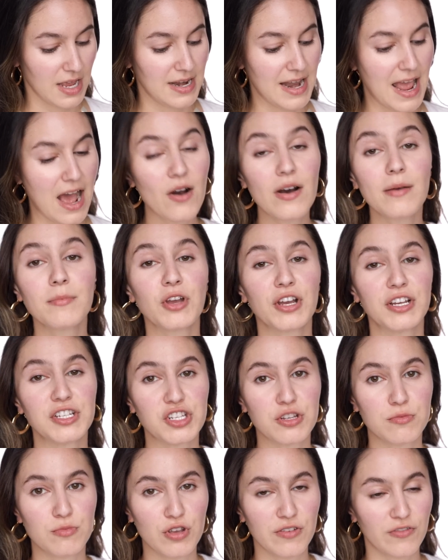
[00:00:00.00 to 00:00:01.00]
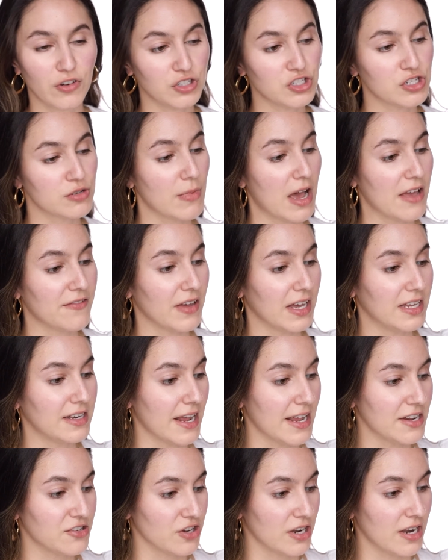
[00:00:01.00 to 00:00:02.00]
Now I'm going to move on to my
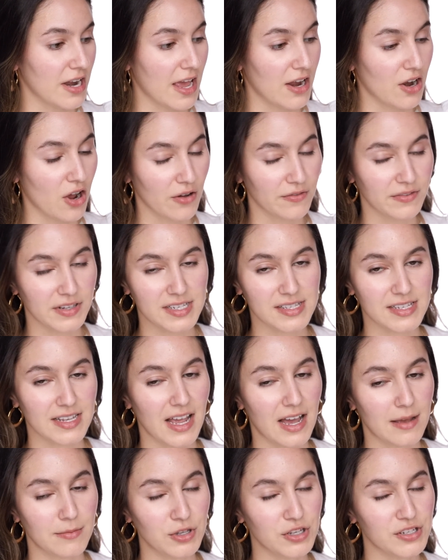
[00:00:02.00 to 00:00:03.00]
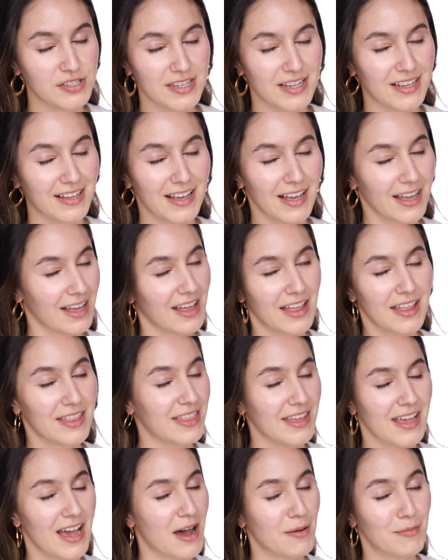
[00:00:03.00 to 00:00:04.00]
foundation and obviously I'm using
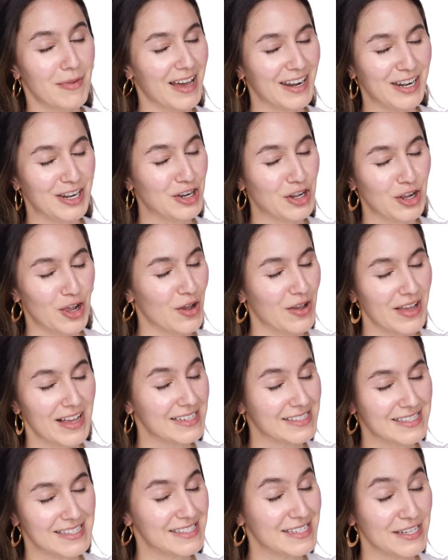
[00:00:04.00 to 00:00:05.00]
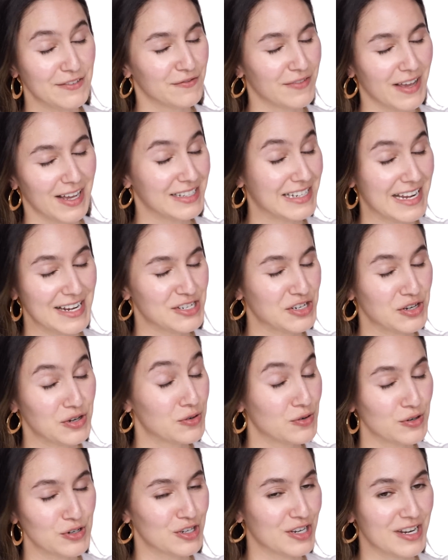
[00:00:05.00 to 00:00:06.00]
the Armani To Go Essence in Foundation
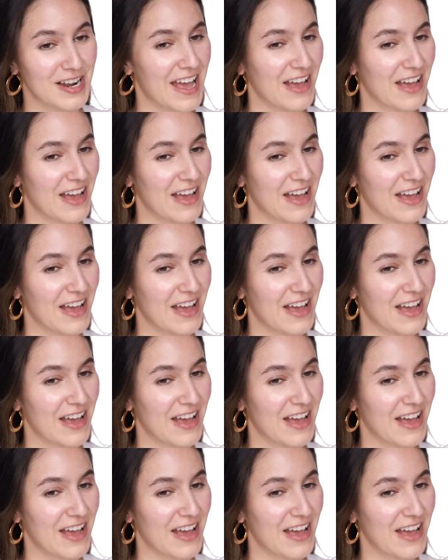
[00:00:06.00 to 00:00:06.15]
Cushion,